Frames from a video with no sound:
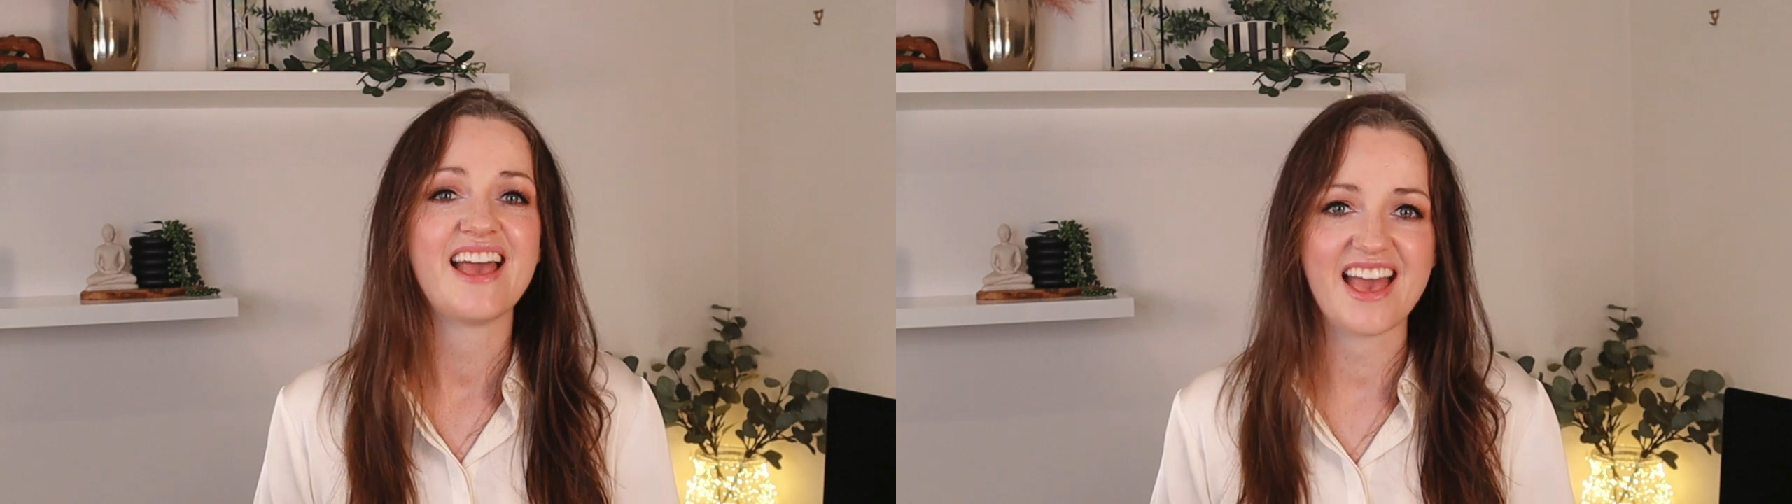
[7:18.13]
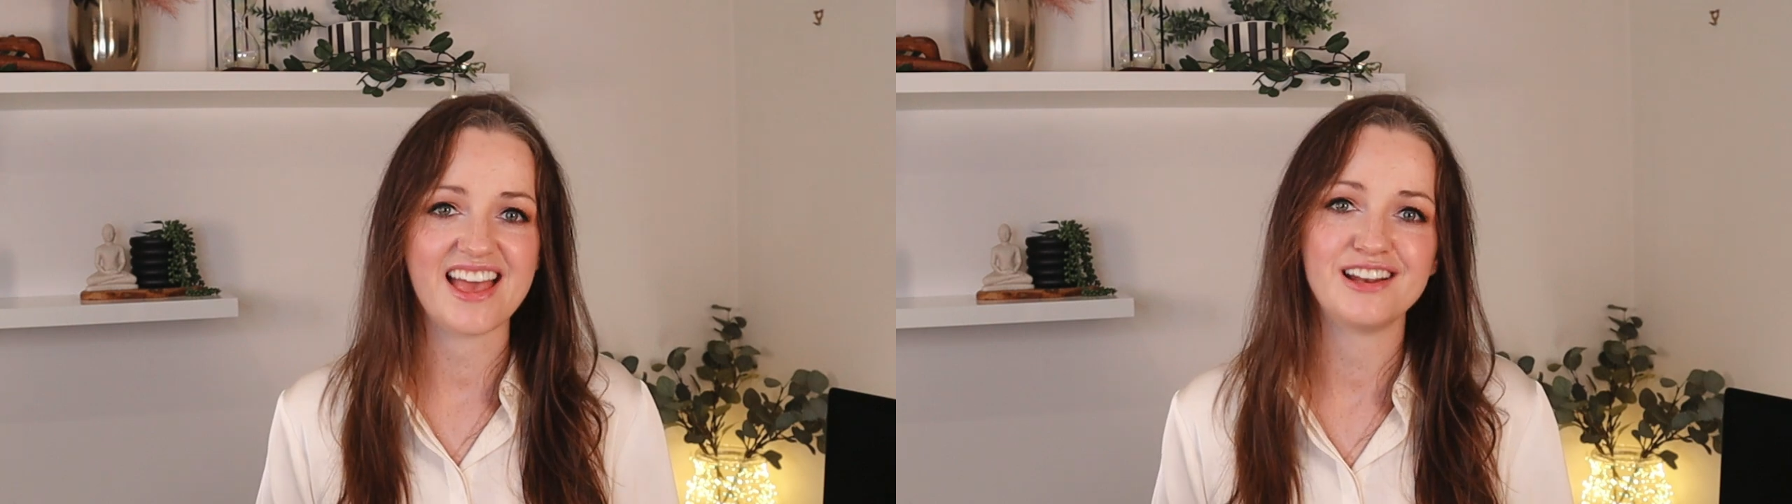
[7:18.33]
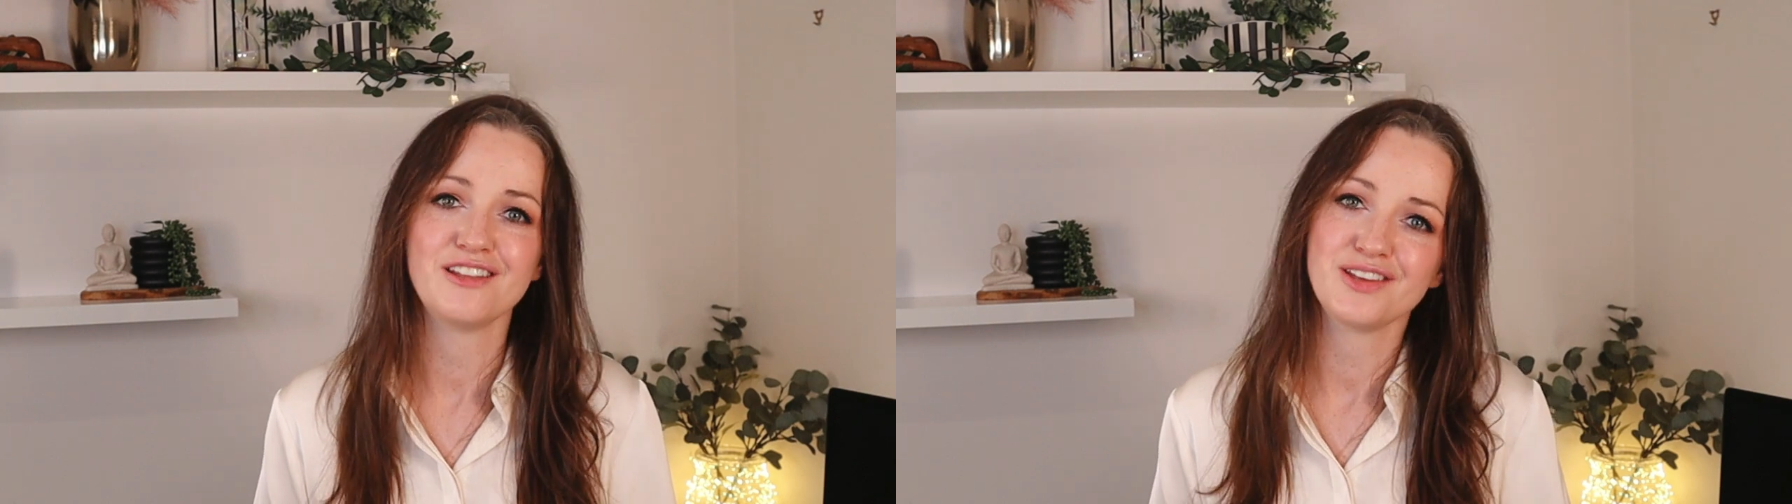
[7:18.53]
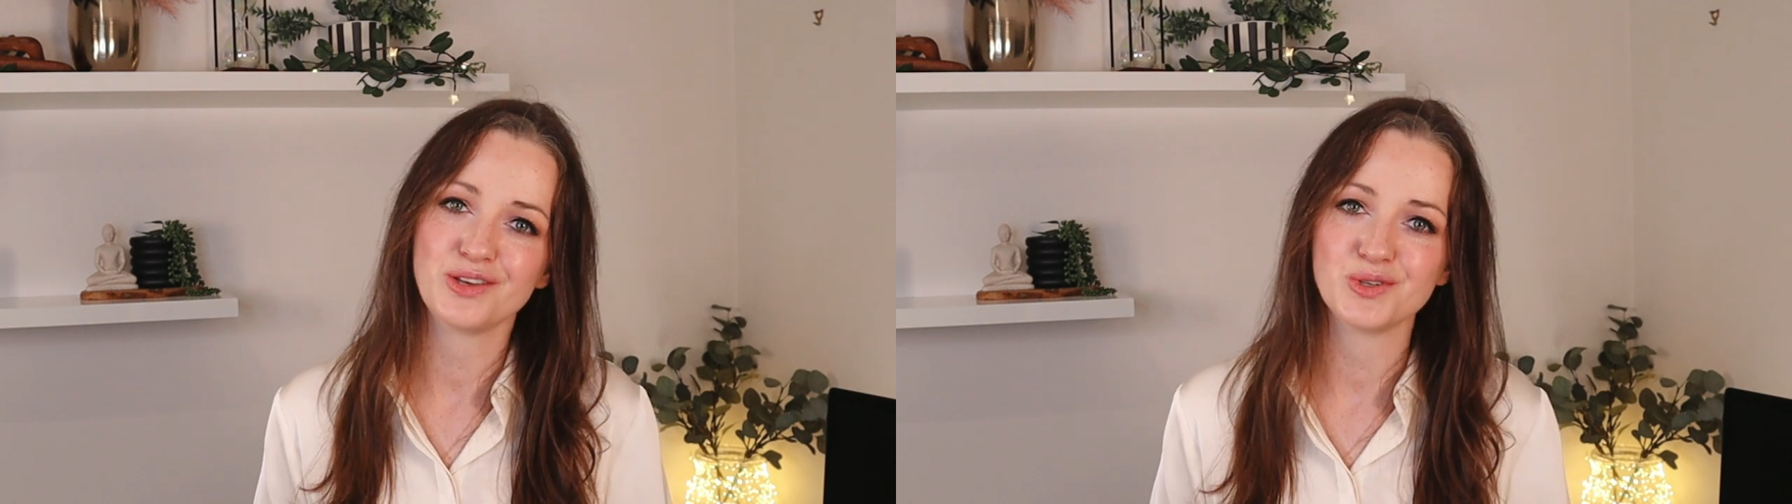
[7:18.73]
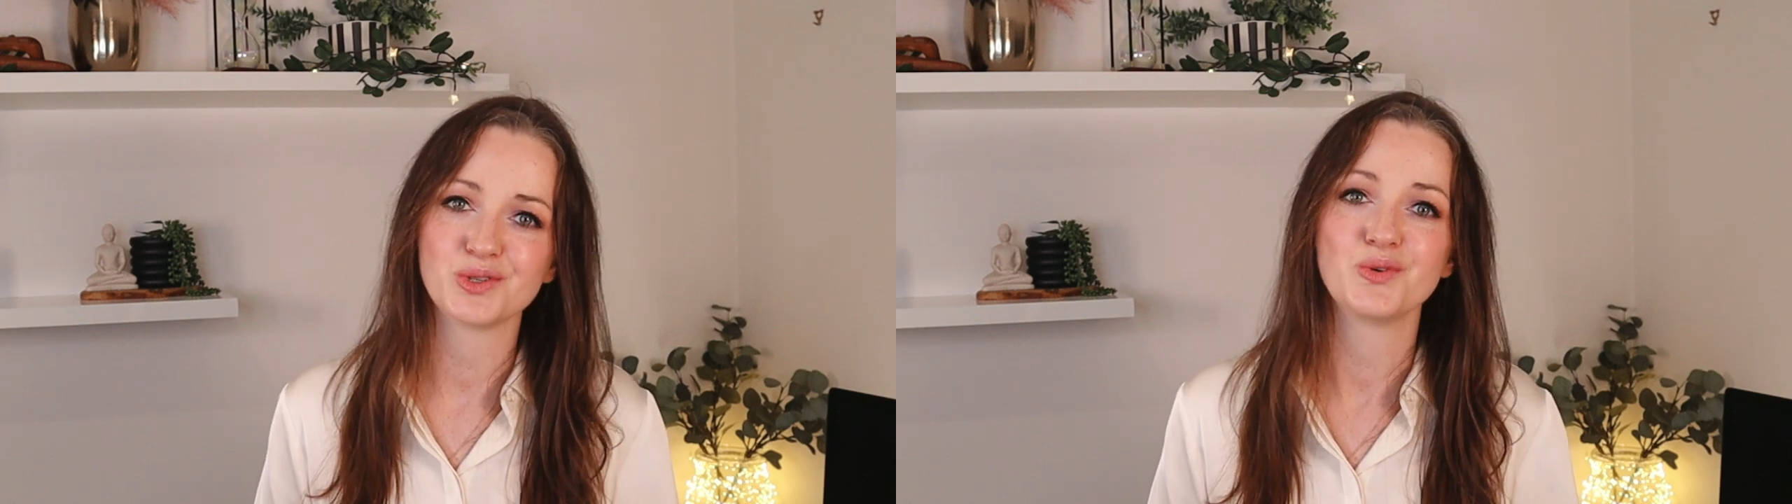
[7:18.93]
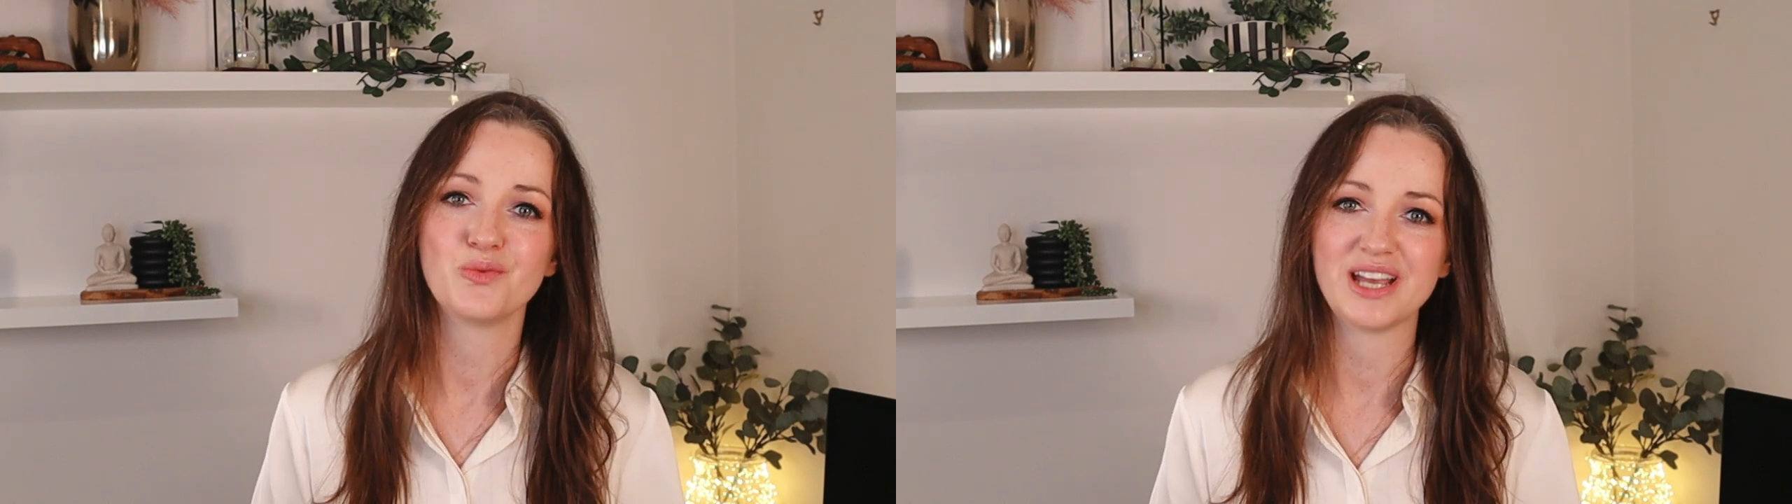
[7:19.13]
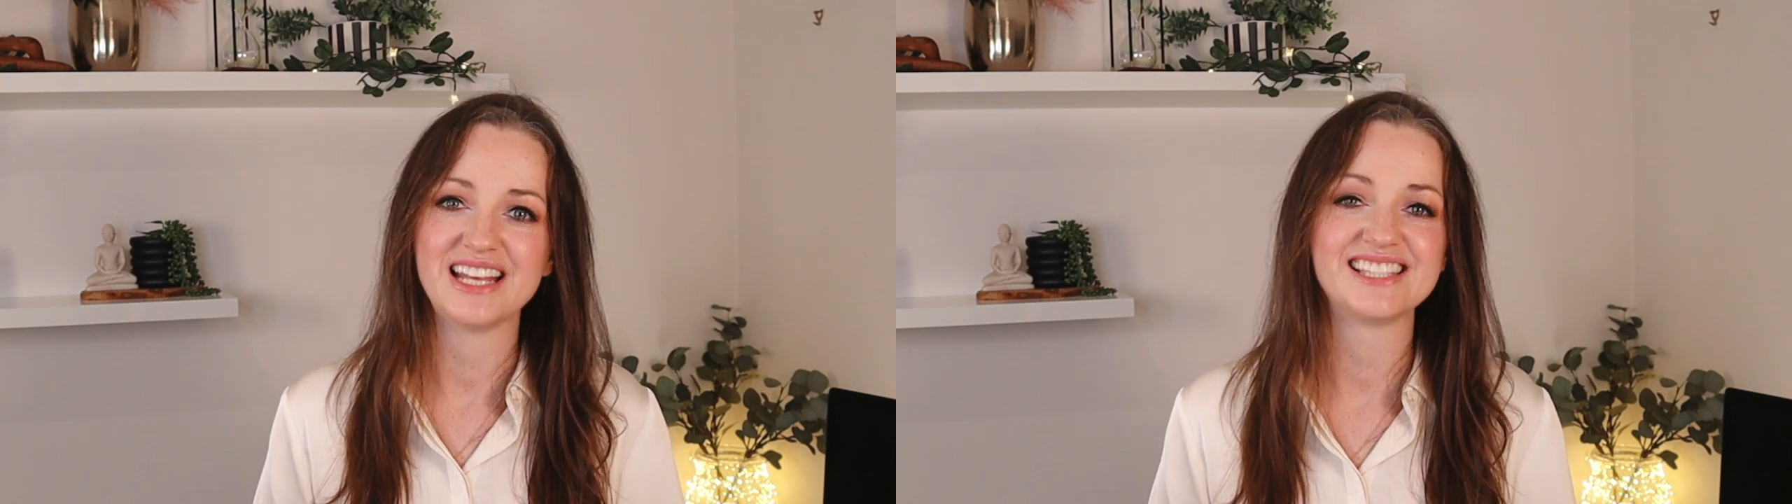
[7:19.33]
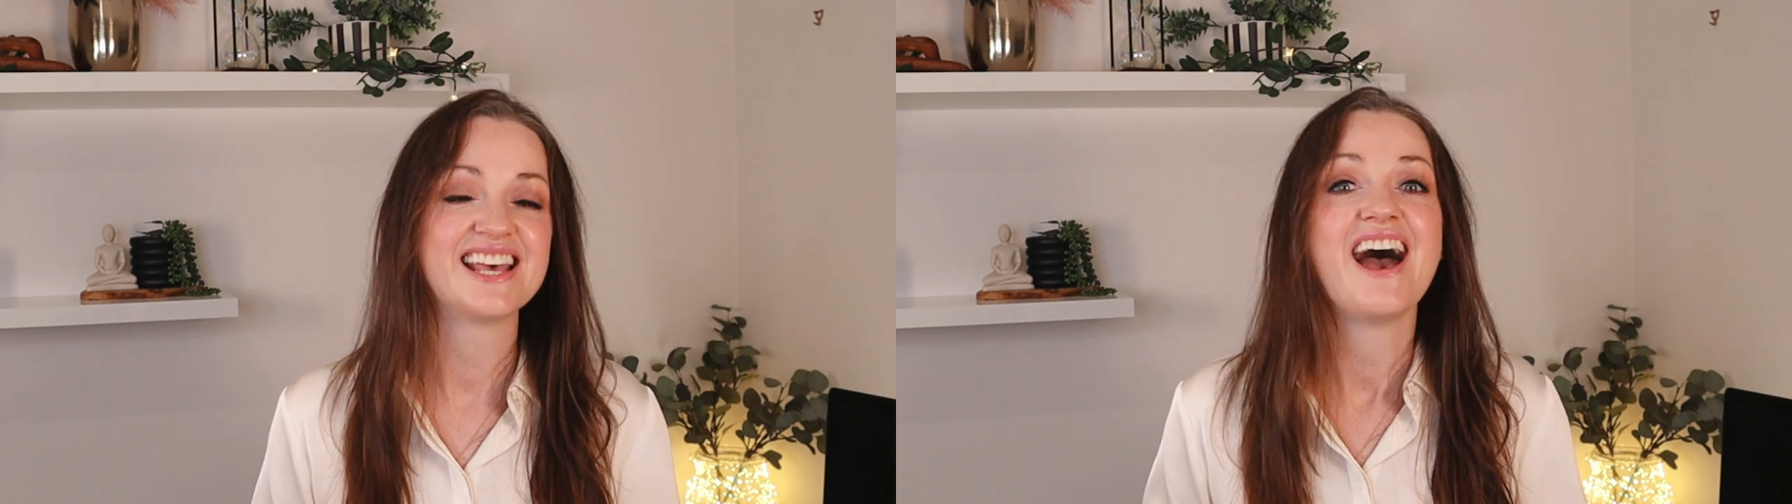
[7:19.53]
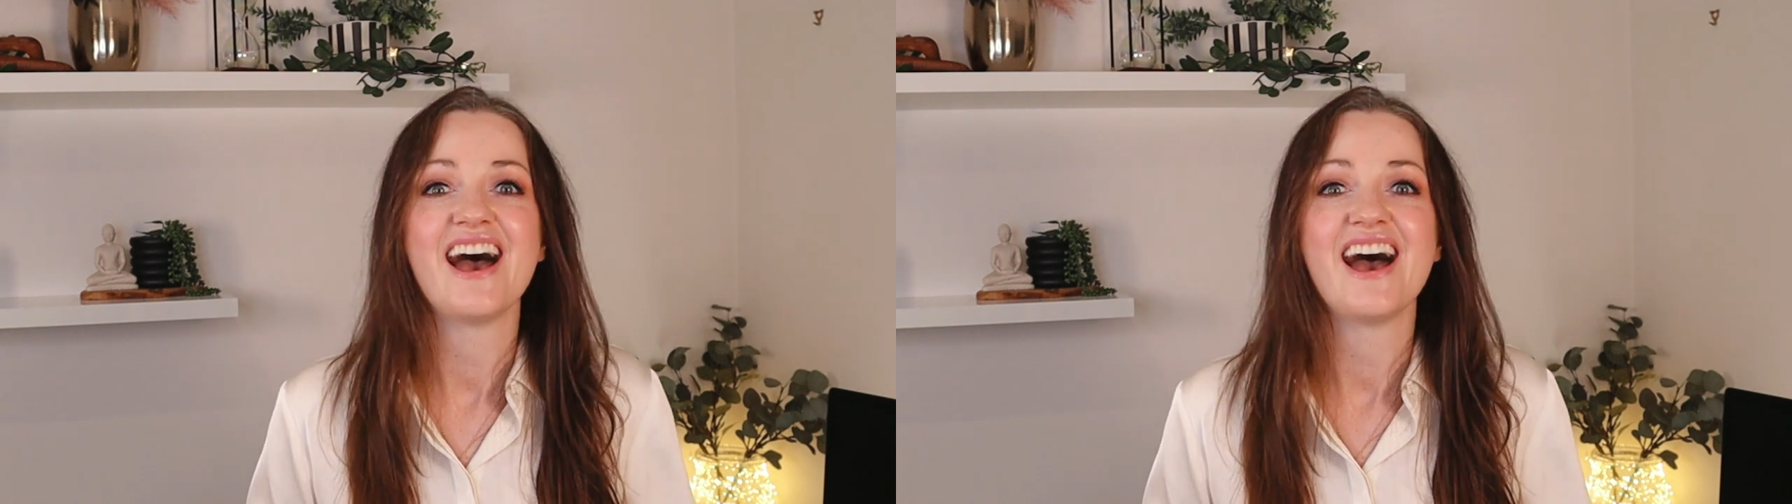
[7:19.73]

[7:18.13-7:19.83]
in the usual ways.